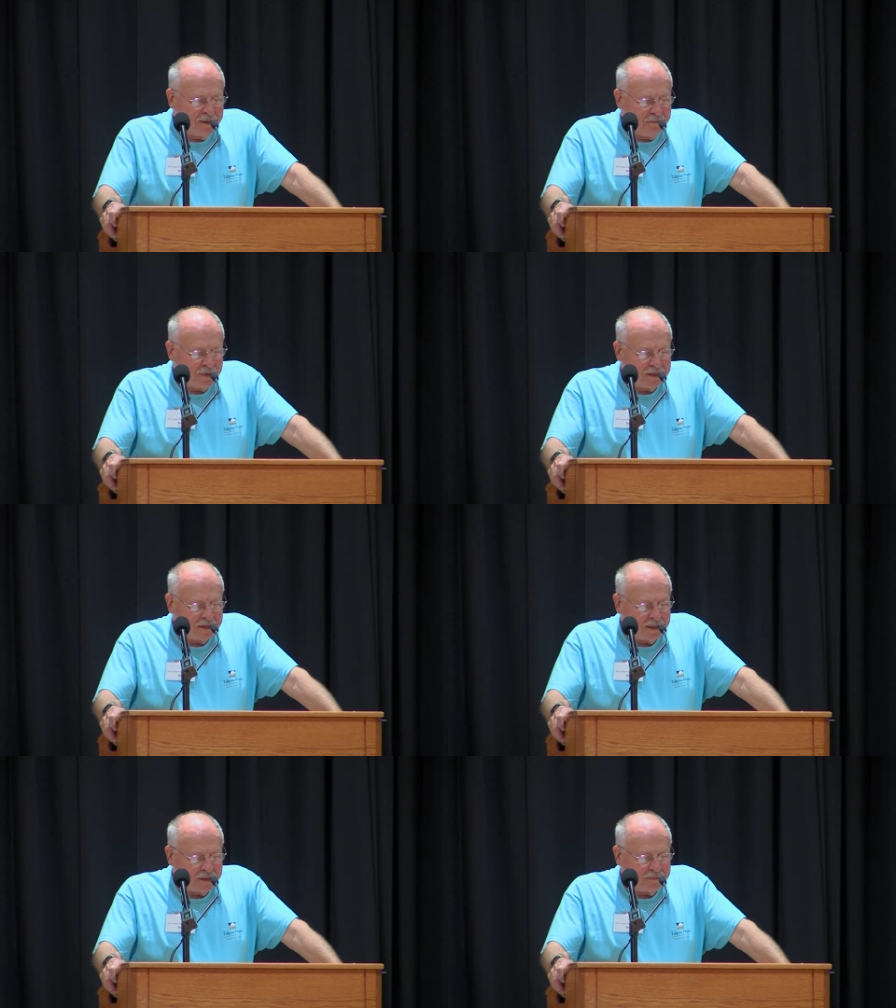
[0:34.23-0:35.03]
But
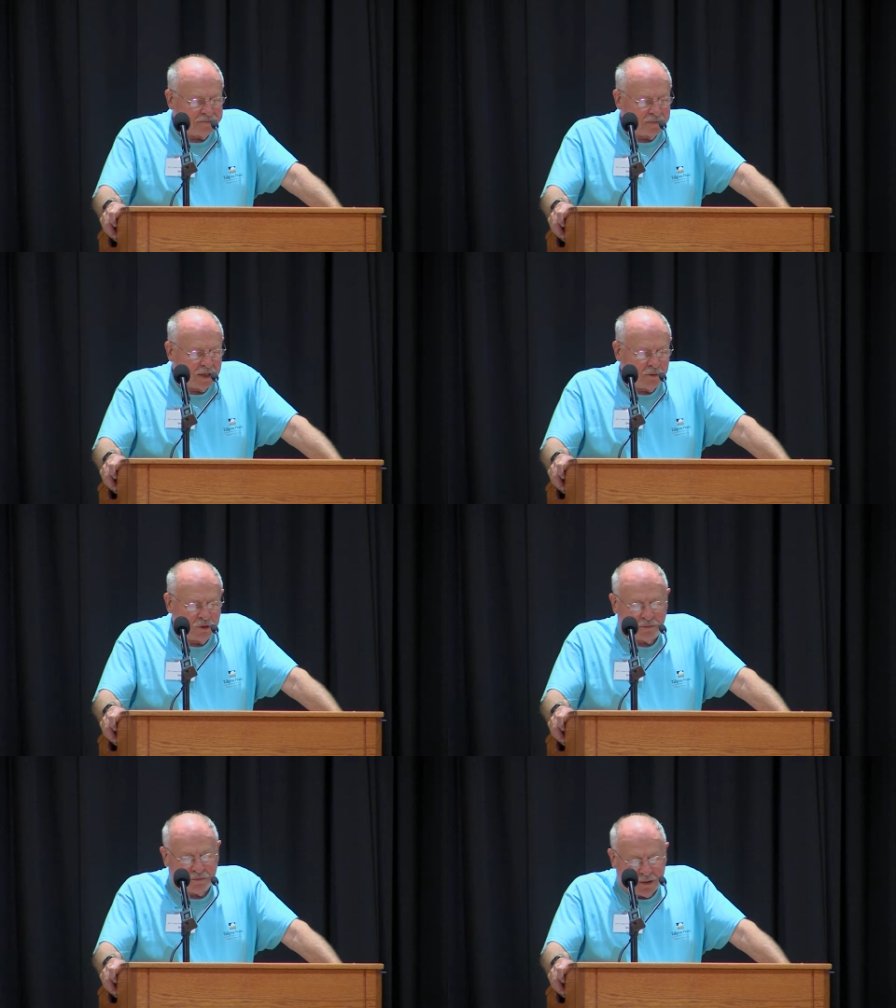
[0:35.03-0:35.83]
I
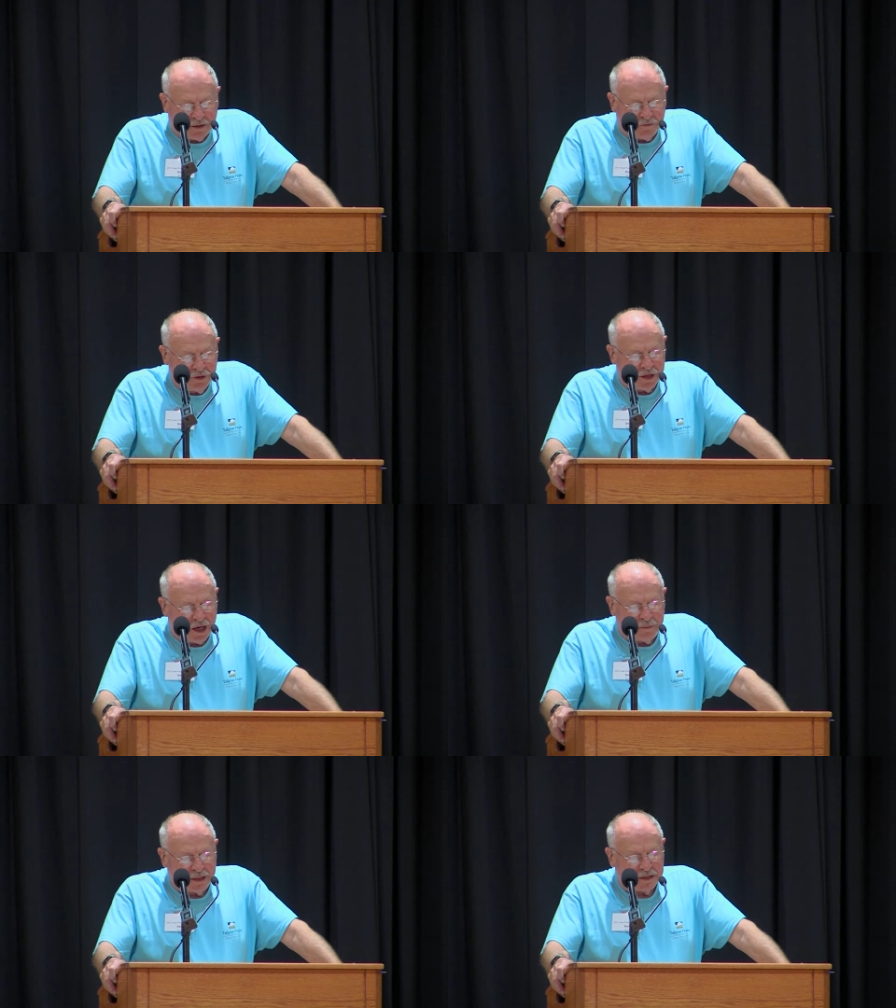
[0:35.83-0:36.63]
will make a few
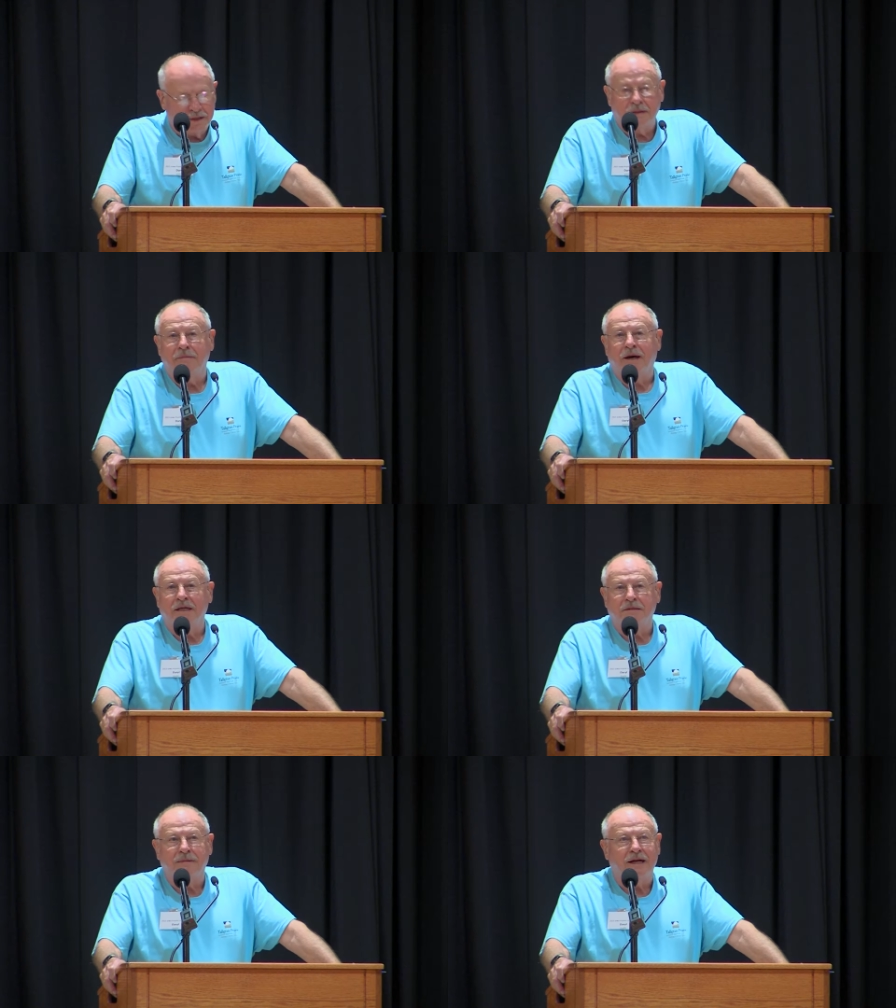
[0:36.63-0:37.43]
comments about
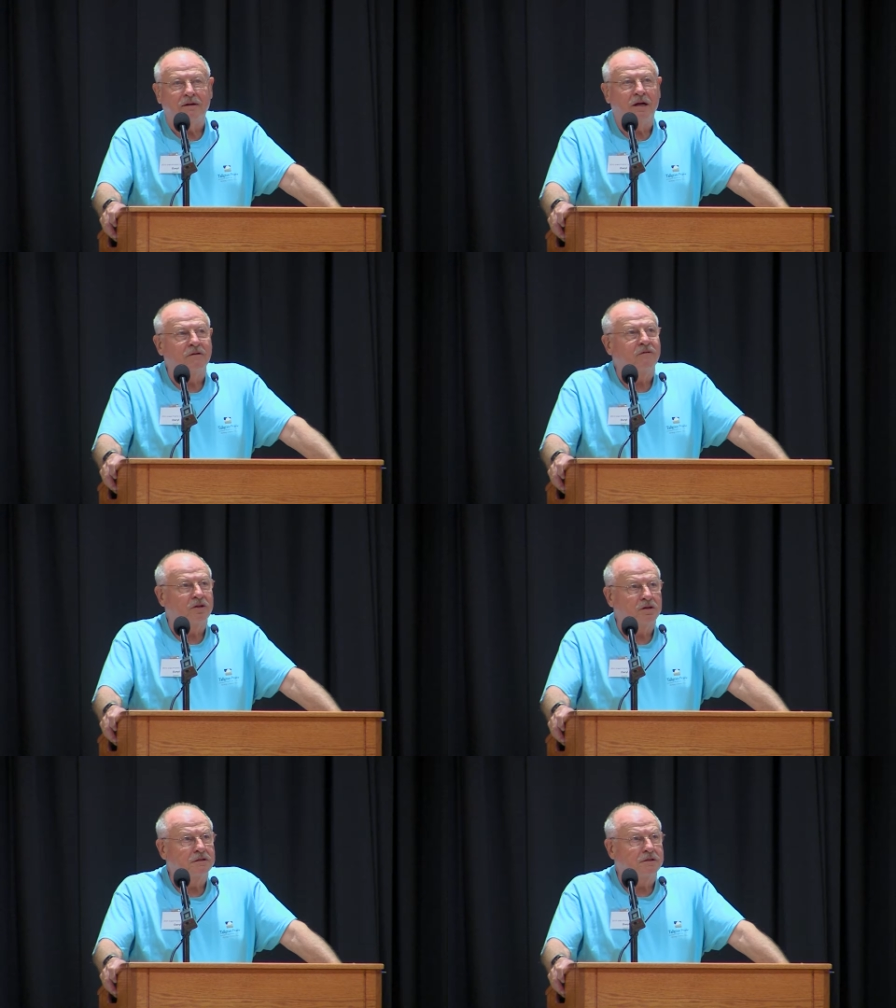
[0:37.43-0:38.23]
his background for
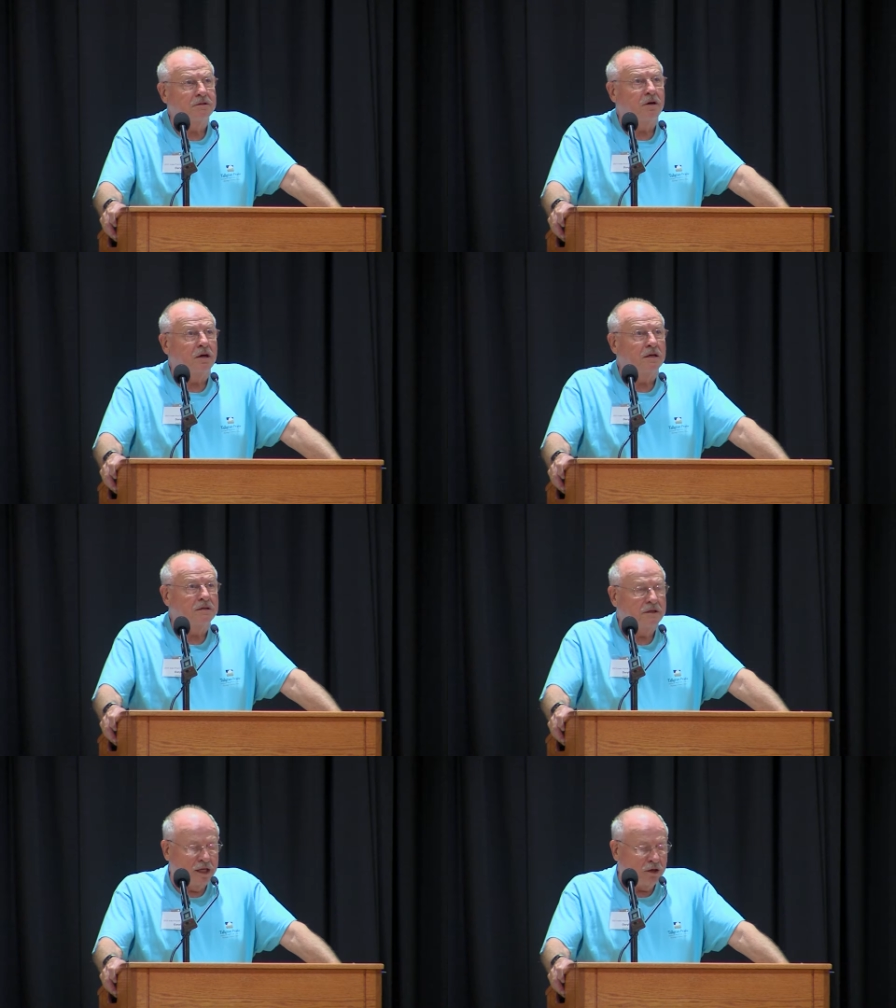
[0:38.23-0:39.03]
those of you who
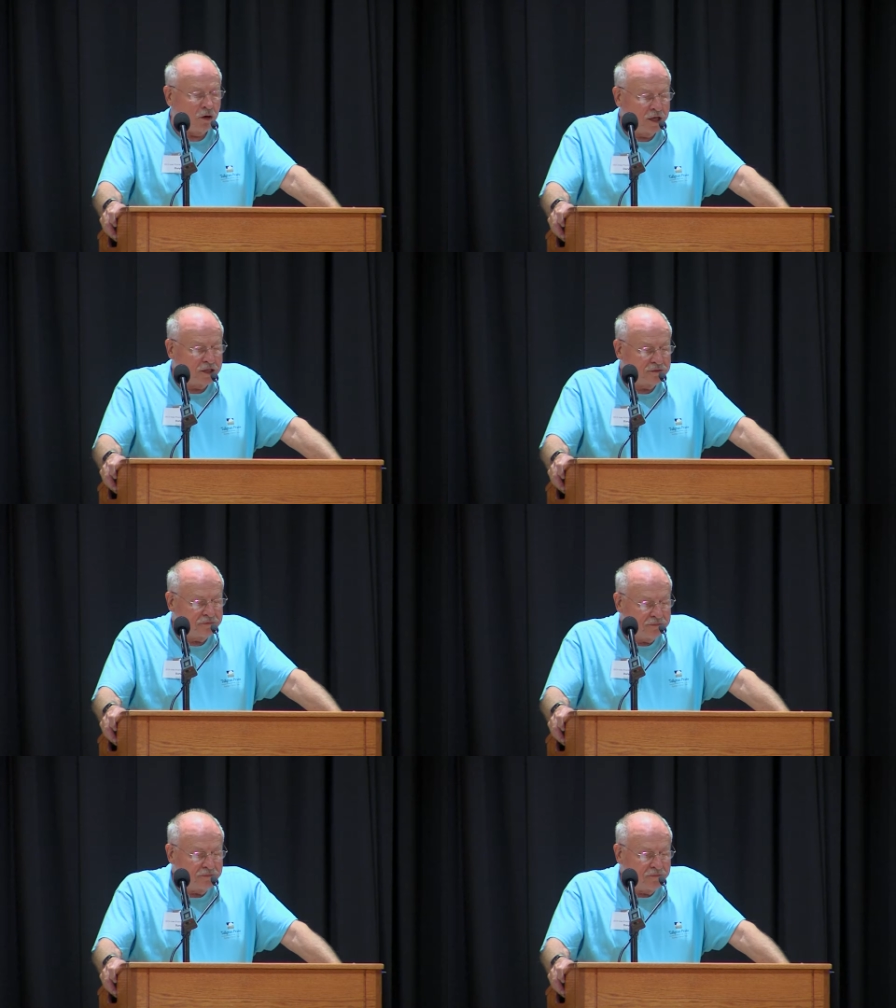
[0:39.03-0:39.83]
aren't as
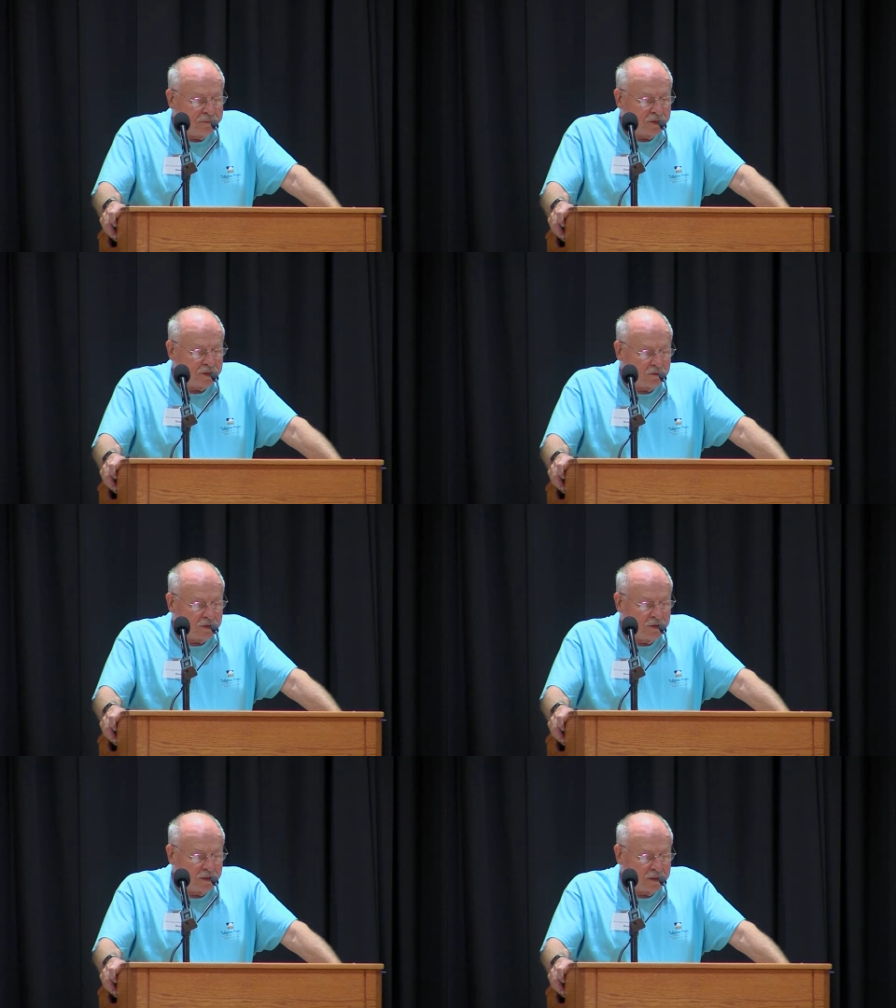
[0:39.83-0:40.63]
familiar
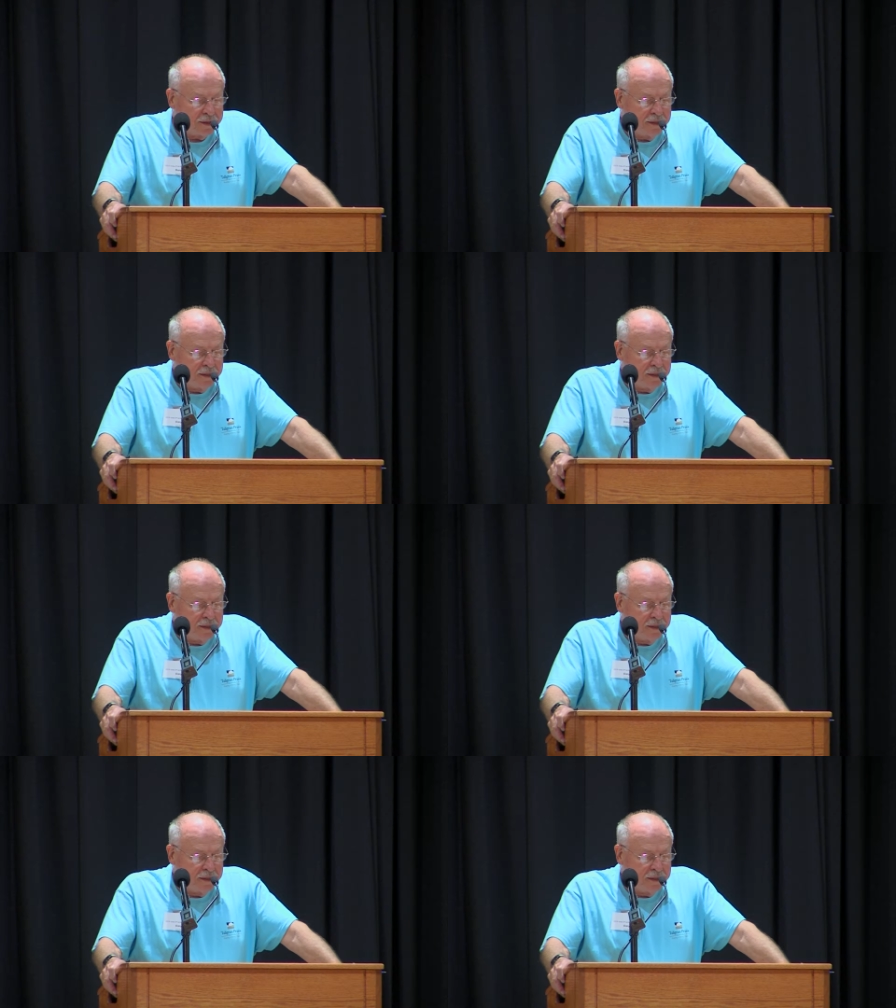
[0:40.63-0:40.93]
with Doug.